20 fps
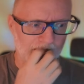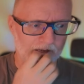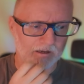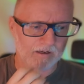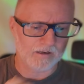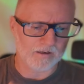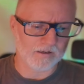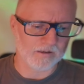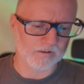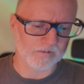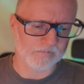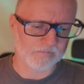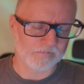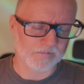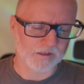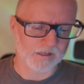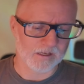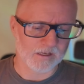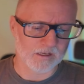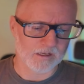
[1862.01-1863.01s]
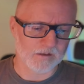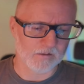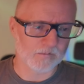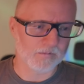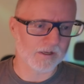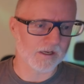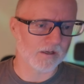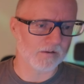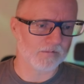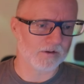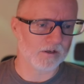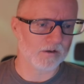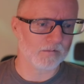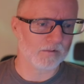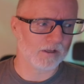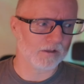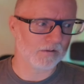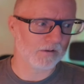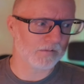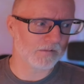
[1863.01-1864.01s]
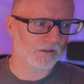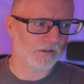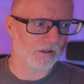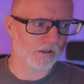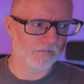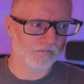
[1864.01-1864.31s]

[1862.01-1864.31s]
Um, we're making a video by the way, Mr. M.